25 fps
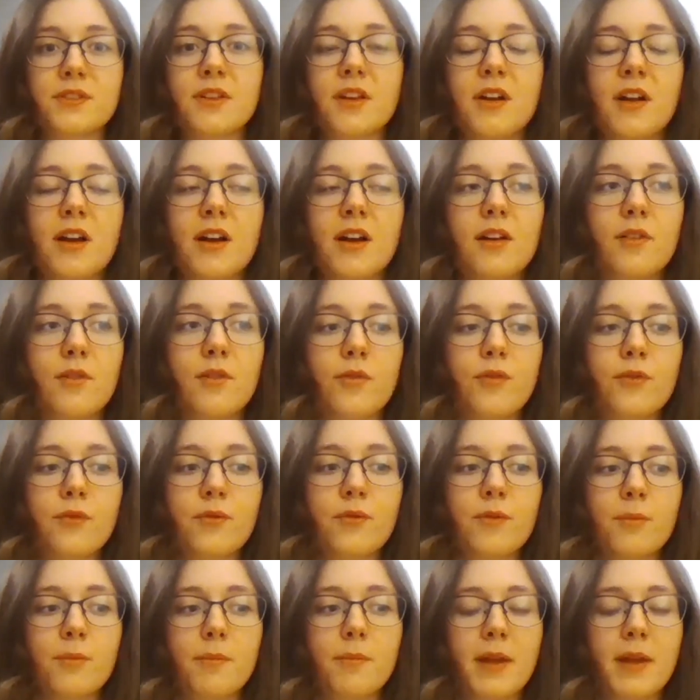of
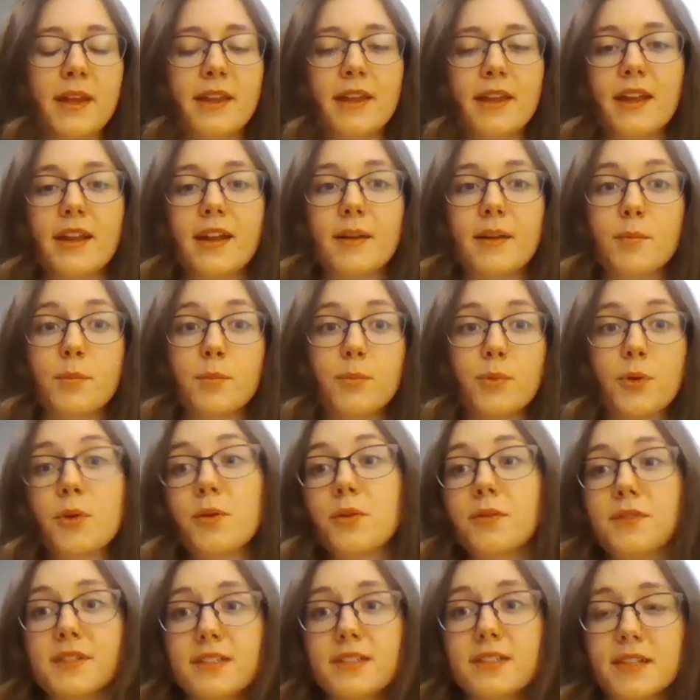making
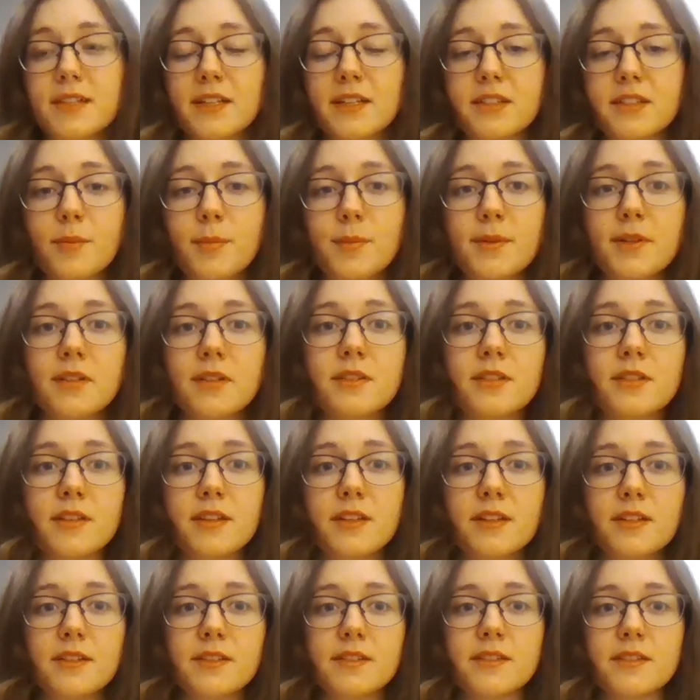produce accessible to
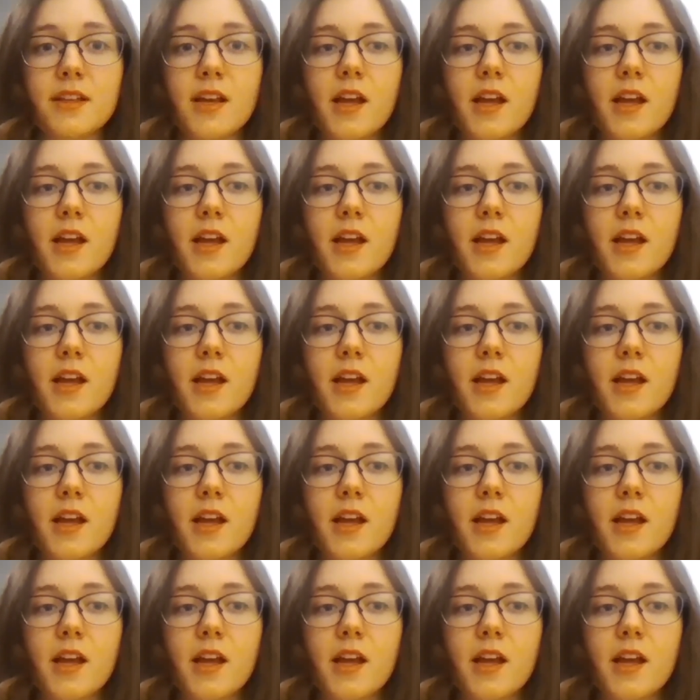these